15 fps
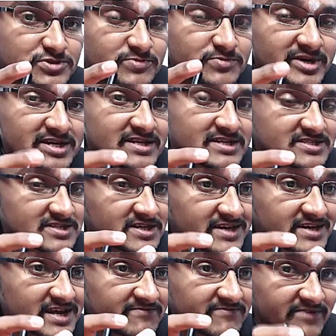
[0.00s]
instrument in a
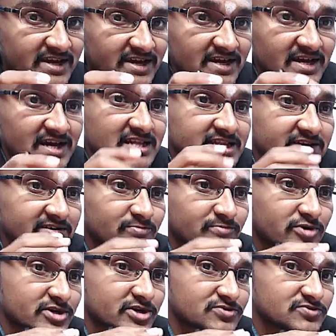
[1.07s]
certain way, they
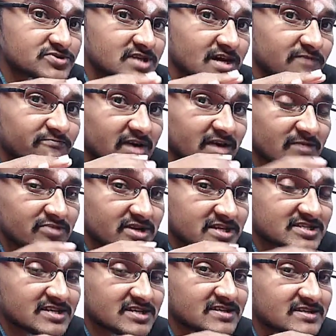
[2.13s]
will produce a
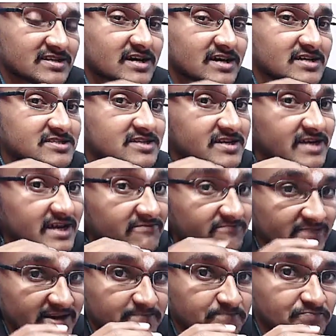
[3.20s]
vibration in a
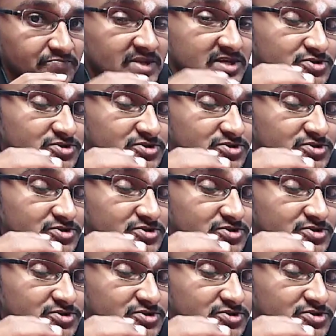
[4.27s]
certain way.